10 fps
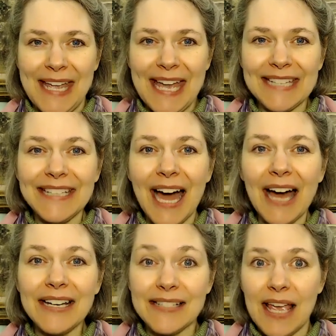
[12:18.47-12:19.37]
And
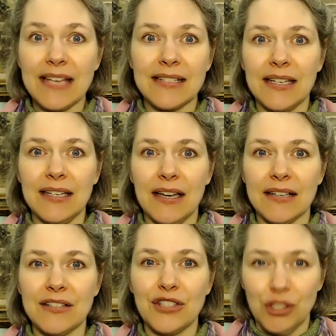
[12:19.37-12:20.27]
God is asking
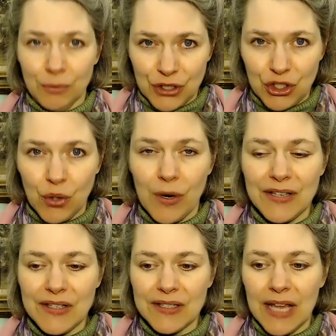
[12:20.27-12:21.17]
us to
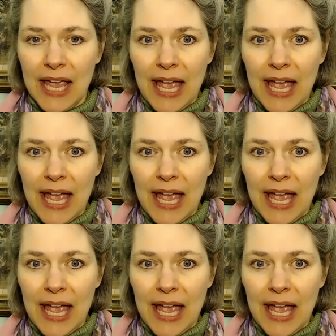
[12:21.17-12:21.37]
rejoice